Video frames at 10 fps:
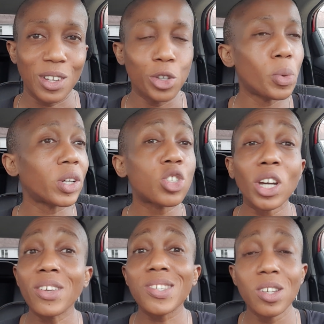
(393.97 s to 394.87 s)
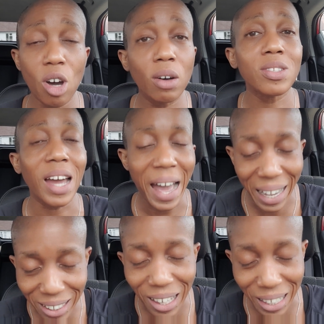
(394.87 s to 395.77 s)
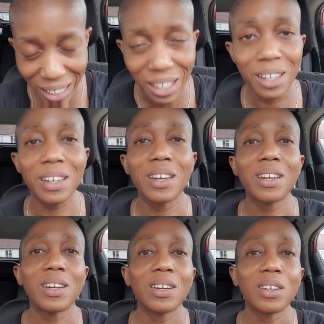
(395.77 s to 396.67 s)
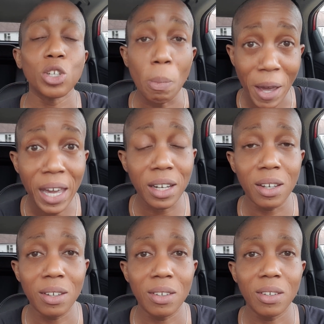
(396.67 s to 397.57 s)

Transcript: You are just not handling your pain.